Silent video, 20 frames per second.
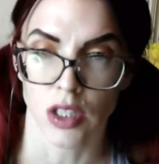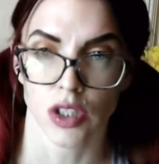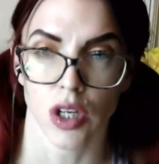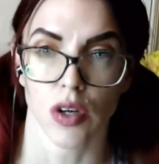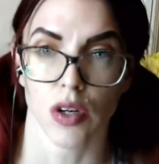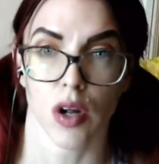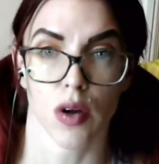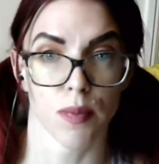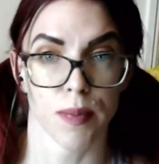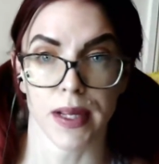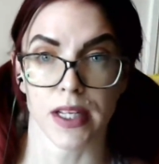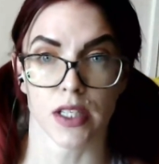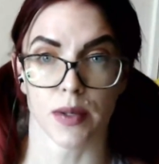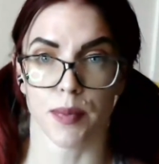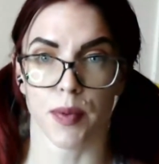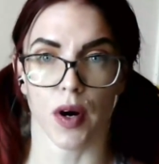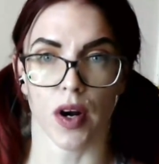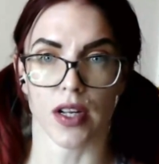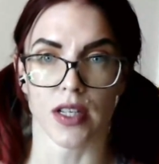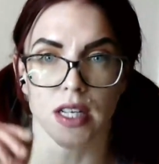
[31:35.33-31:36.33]
So don't be
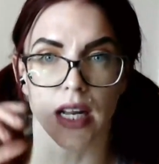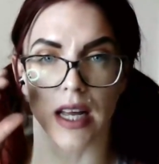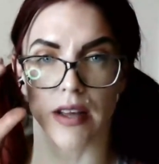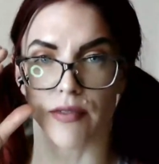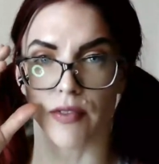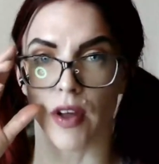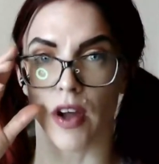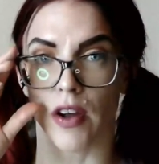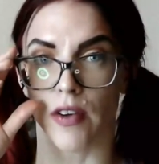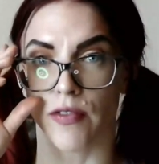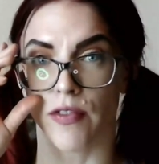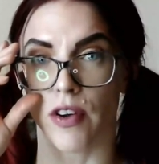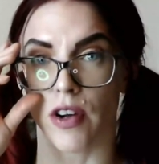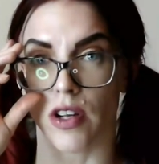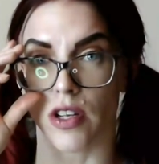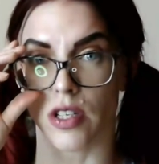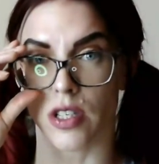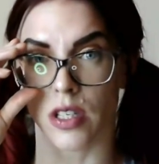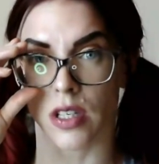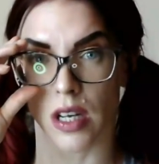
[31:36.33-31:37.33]
surprised if her
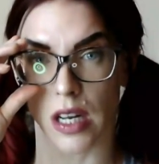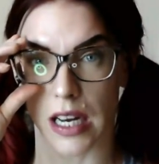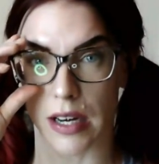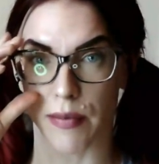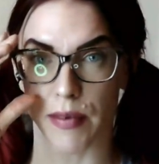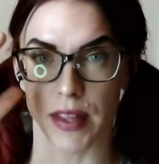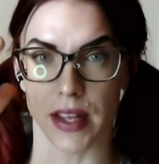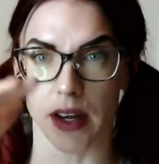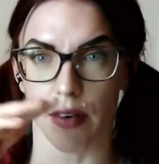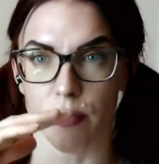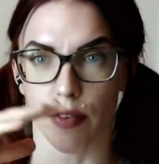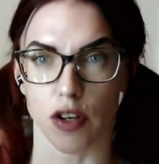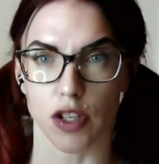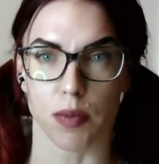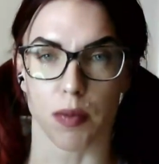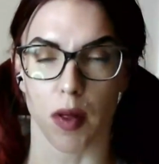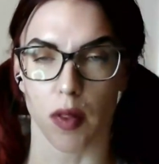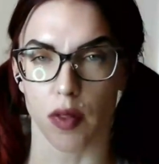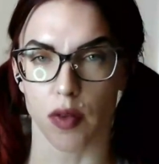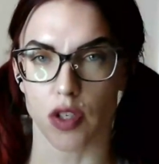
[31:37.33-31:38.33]
first within the
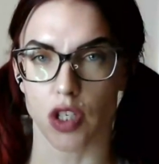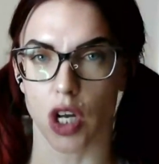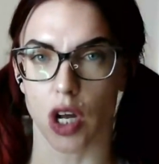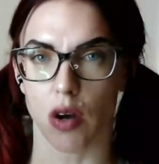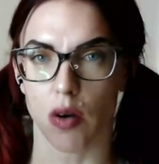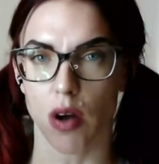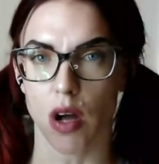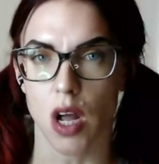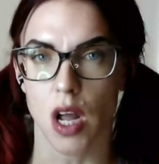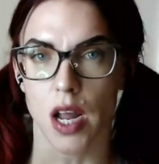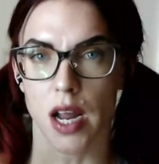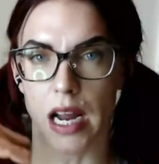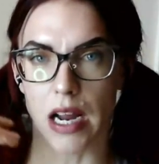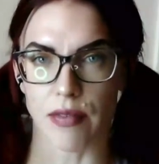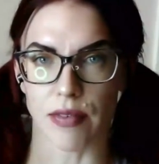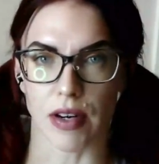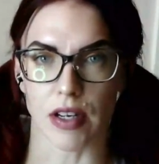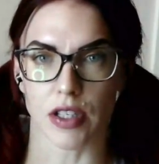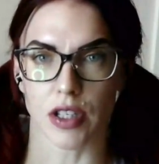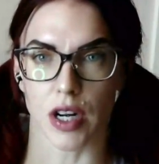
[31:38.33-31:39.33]
first month or so,
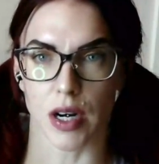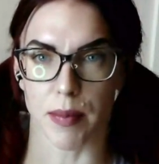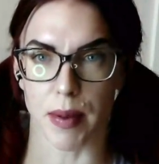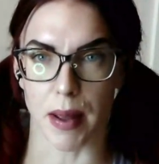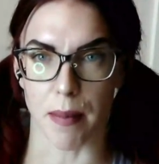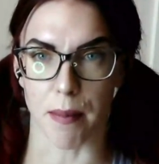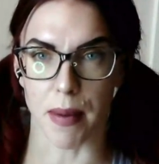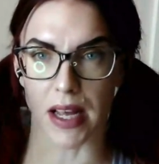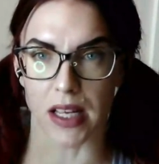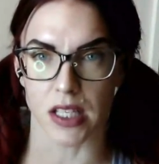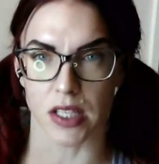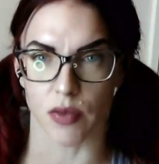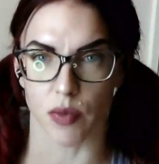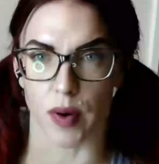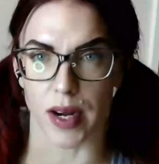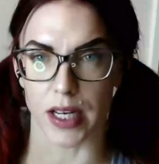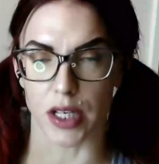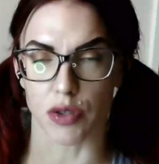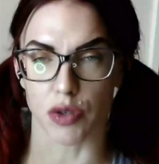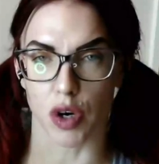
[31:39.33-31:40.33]
if there is going to be a massive
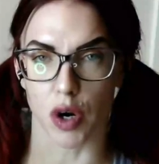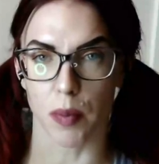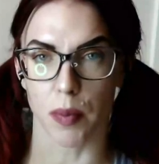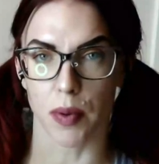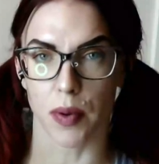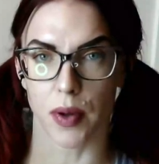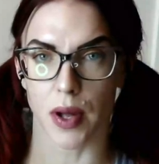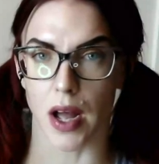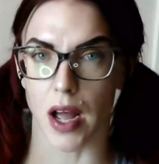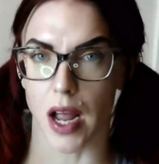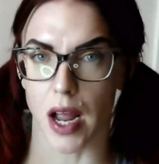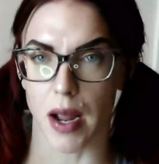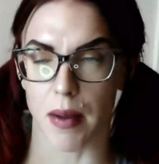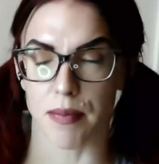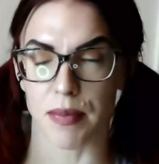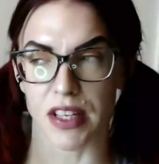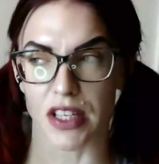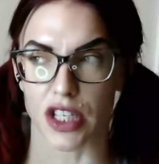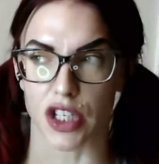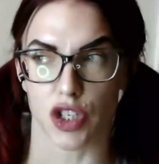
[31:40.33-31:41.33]
weight drop.
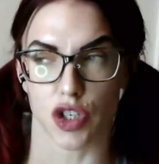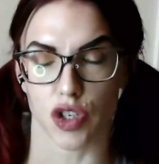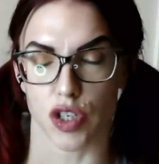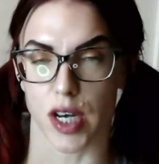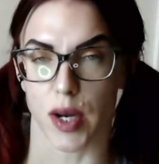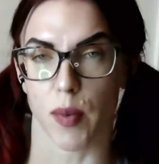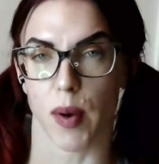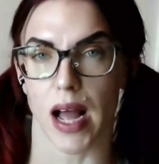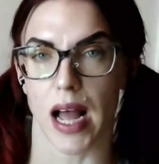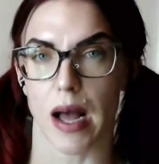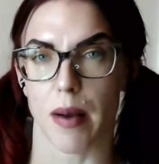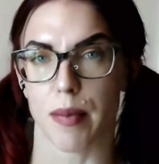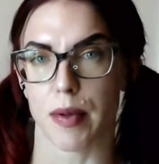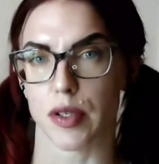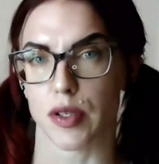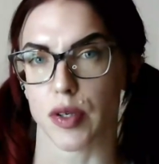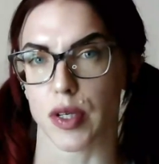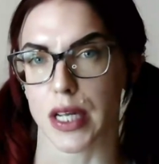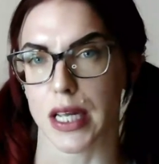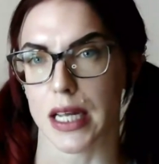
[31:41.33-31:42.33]
Um, this is usually what
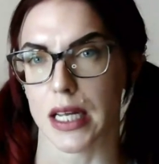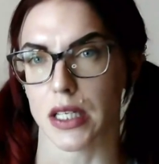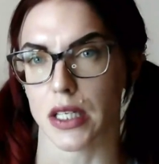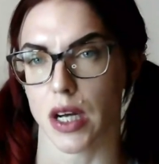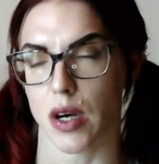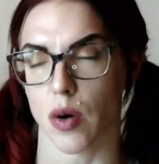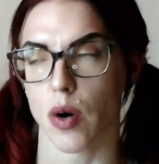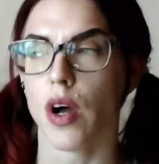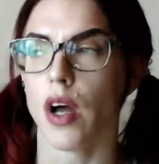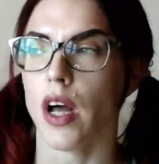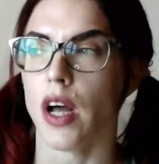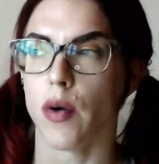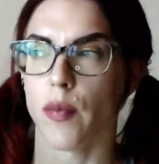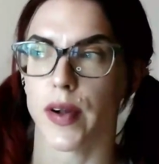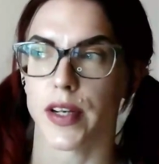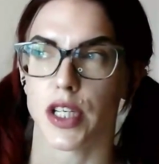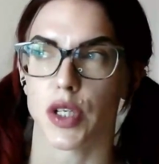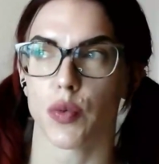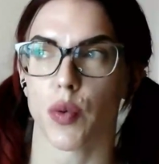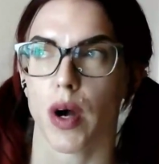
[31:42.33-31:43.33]
happens on keto,
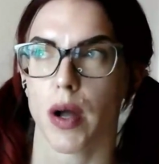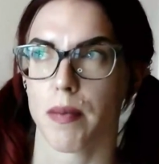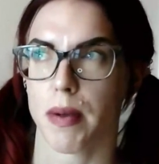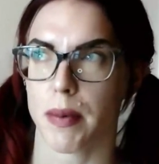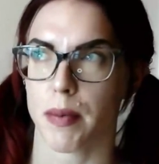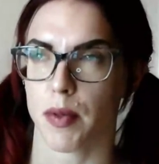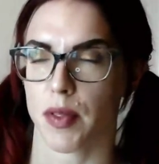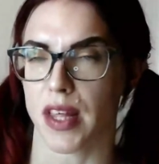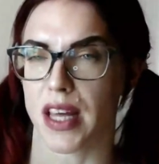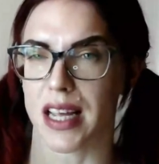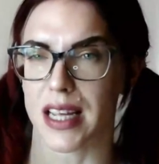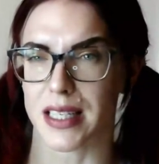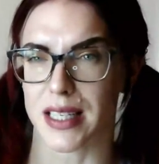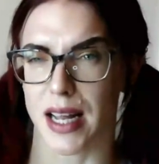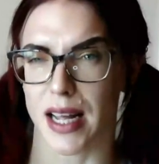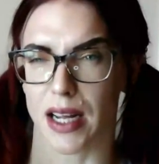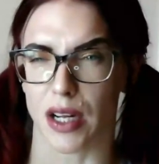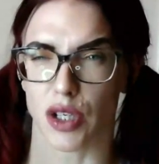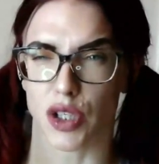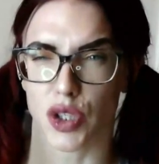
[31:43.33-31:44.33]
which is why people think it's
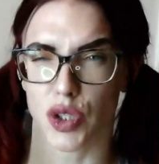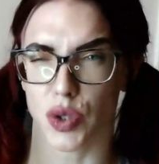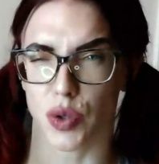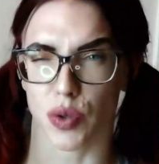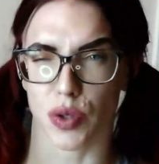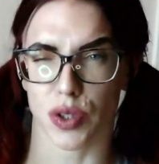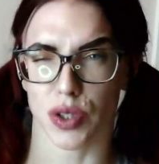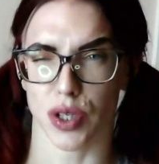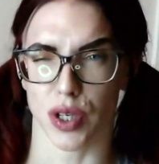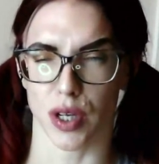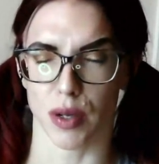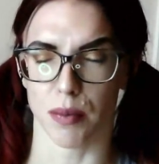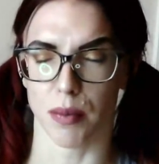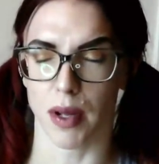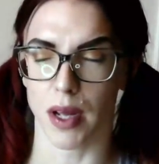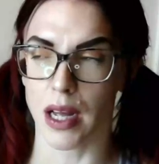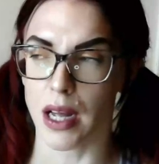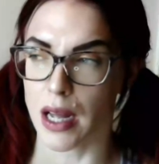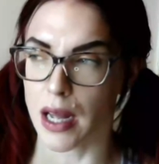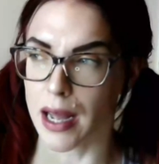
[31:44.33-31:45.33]
like a short
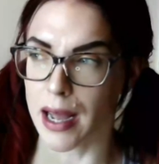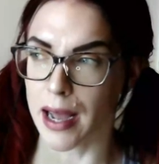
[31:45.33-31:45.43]
term